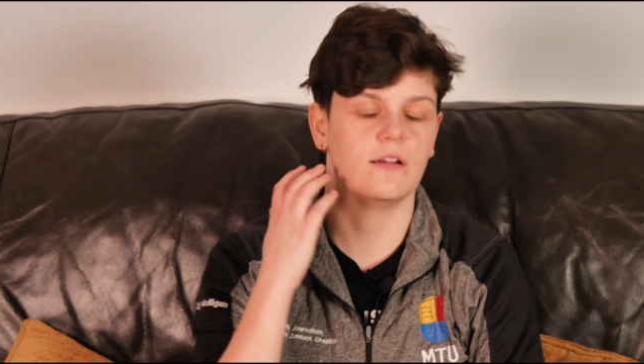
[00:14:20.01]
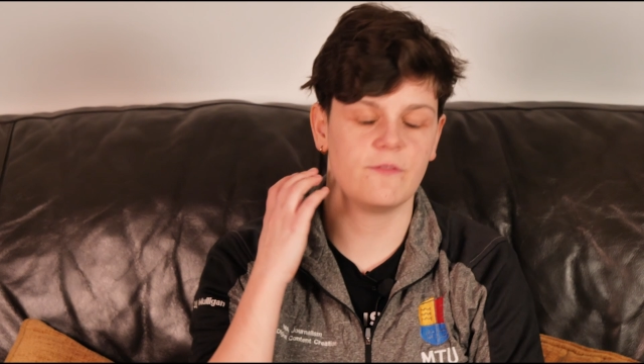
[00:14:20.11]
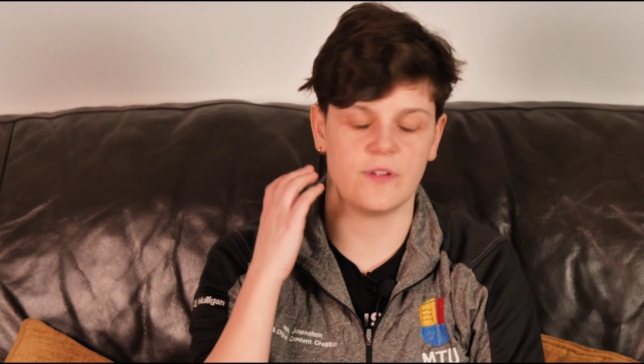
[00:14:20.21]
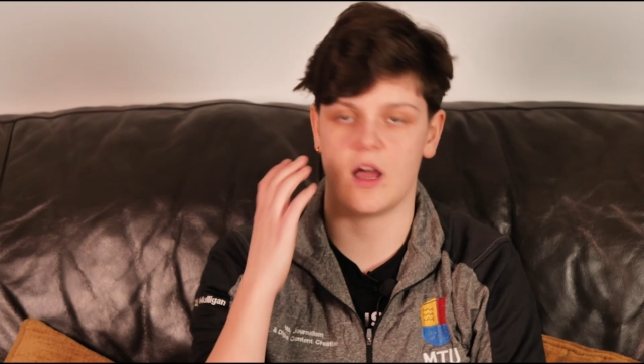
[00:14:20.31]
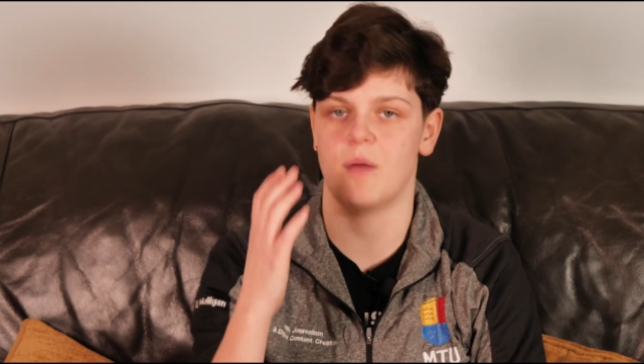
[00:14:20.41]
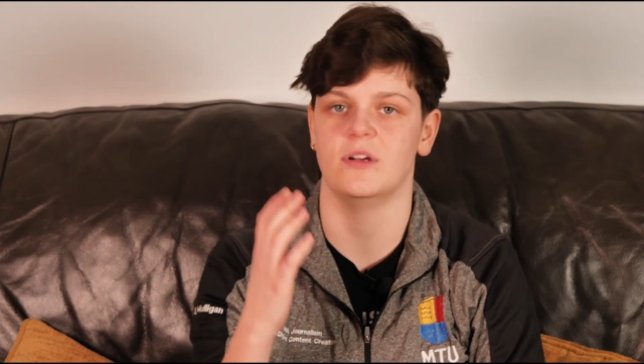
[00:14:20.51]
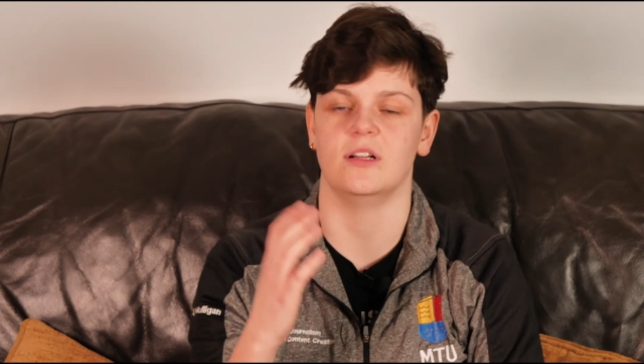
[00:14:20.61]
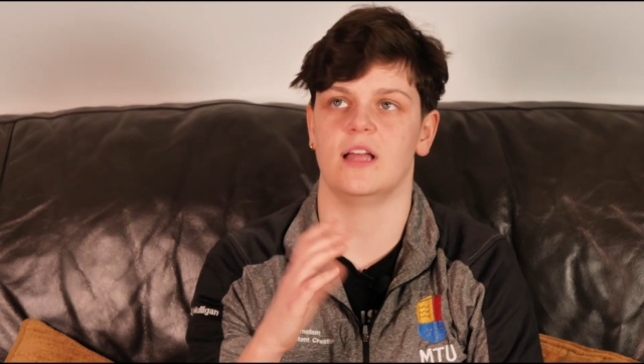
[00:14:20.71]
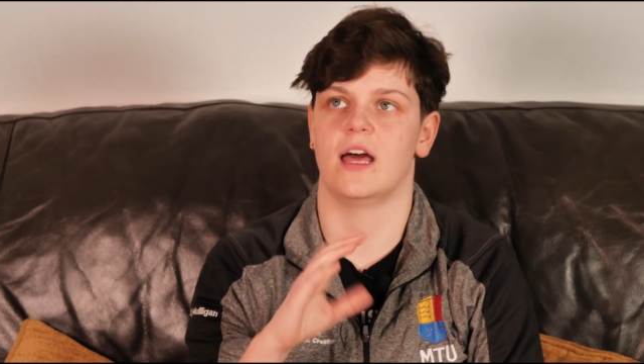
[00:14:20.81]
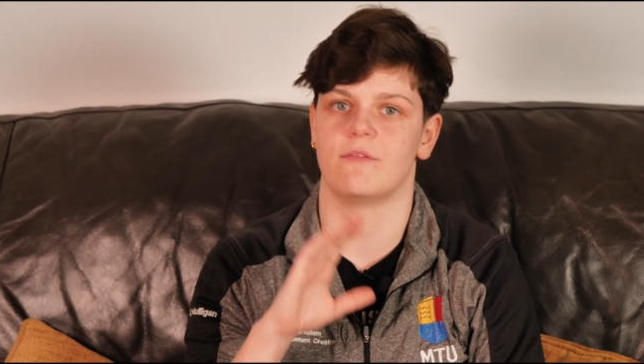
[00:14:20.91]

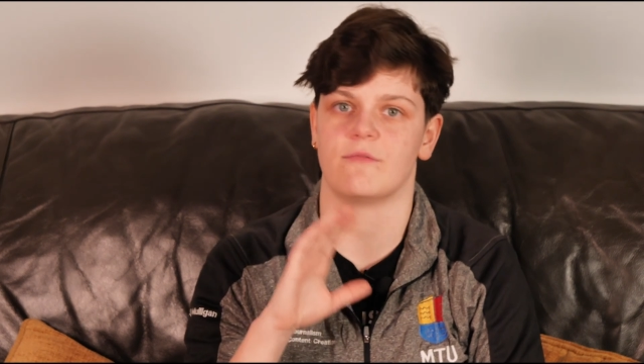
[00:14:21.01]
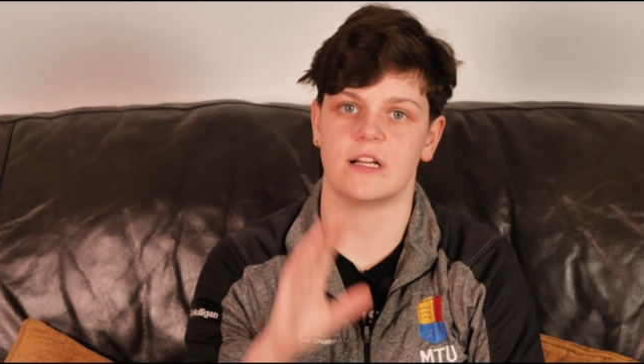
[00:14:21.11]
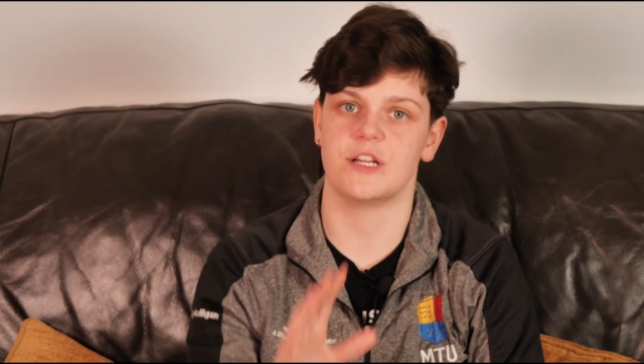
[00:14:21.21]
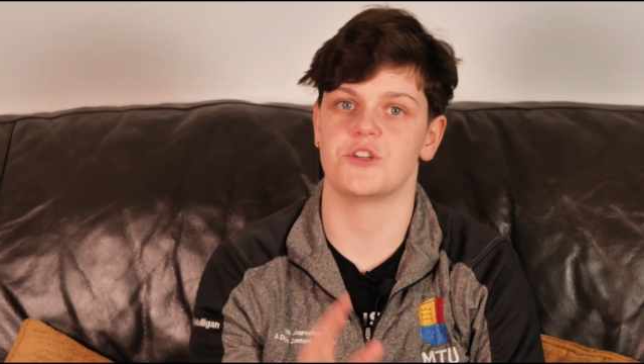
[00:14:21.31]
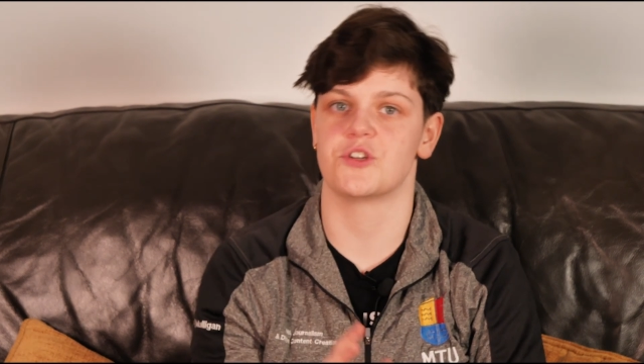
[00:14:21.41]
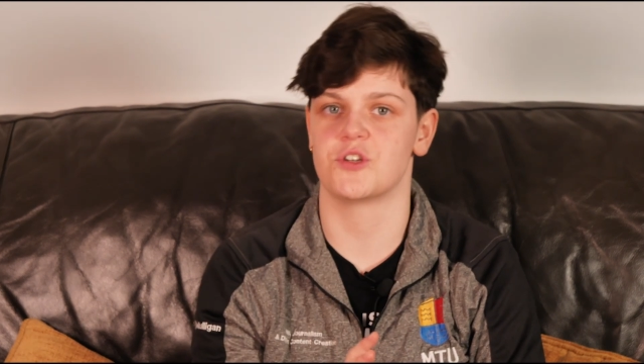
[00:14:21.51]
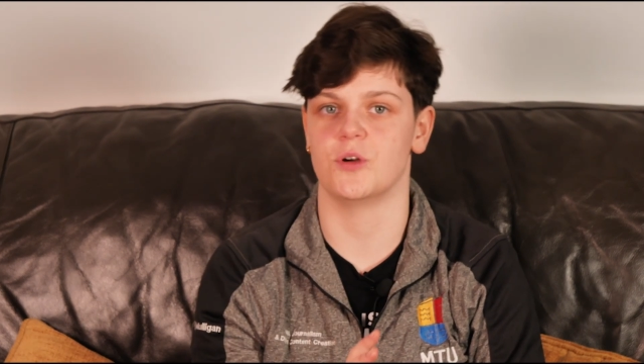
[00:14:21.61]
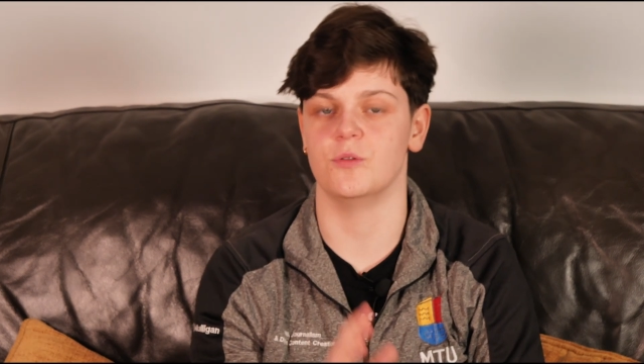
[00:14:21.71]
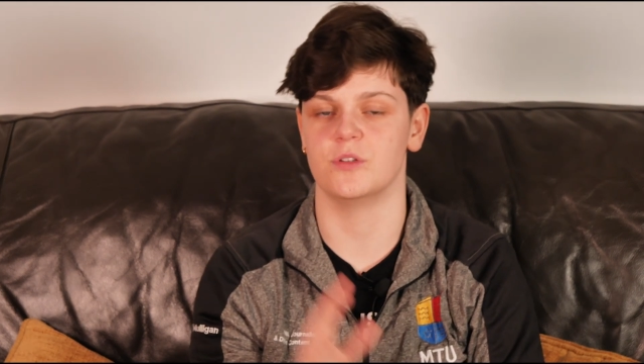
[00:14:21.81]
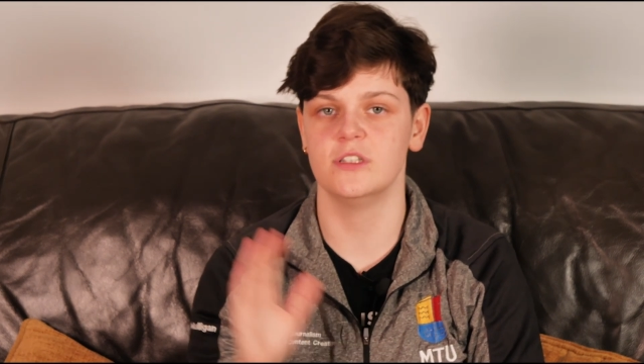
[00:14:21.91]
phenomenal and really just
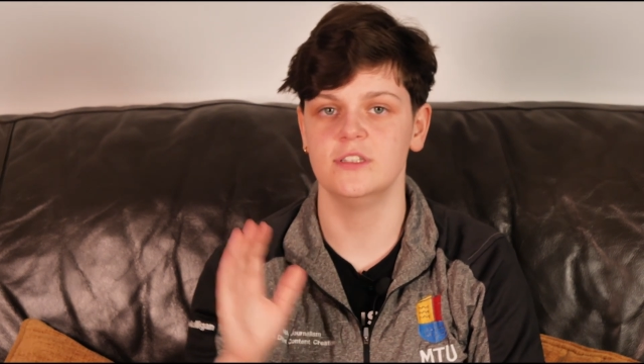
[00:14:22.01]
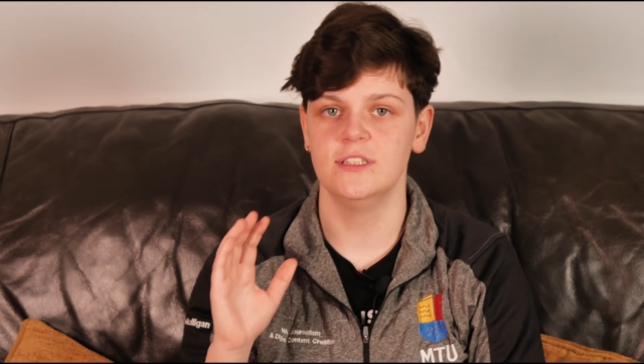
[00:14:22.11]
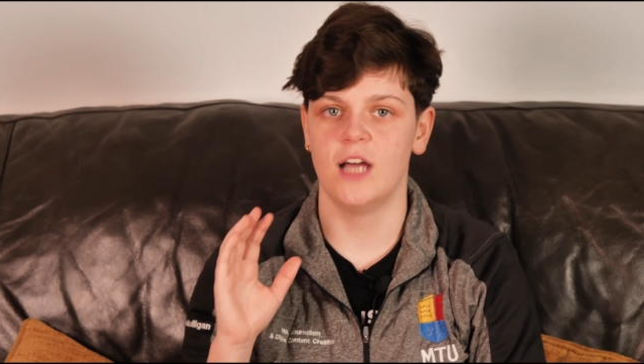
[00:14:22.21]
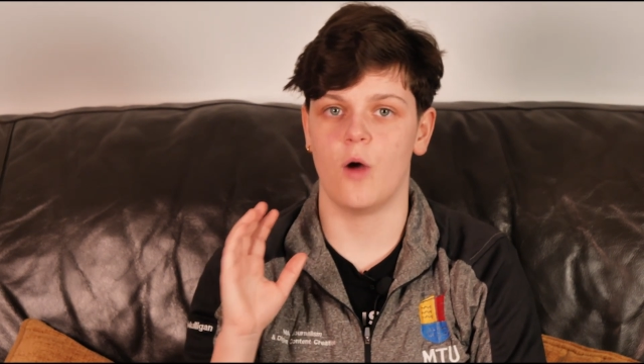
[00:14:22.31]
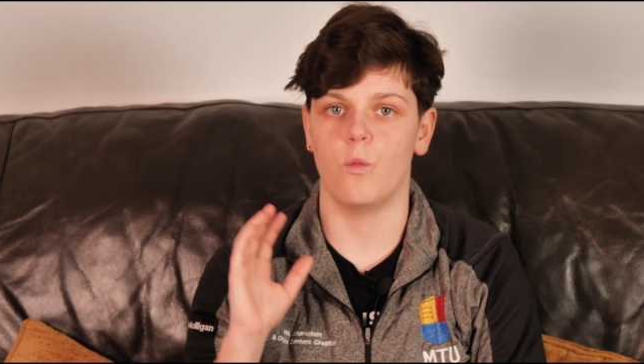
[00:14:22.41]
showed a